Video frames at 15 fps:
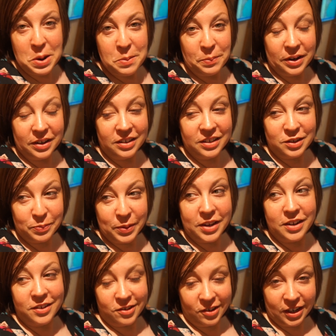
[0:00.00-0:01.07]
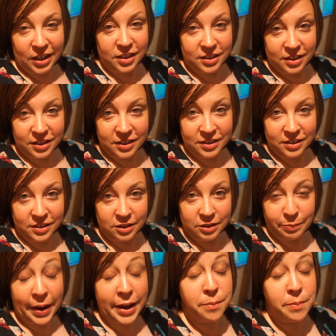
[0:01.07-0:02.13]
But it's been great.
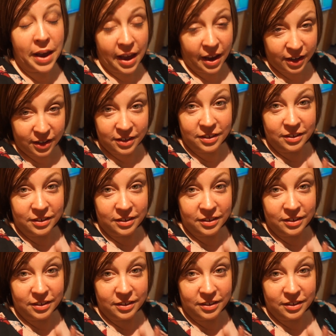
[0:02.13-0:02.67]
Mike Pack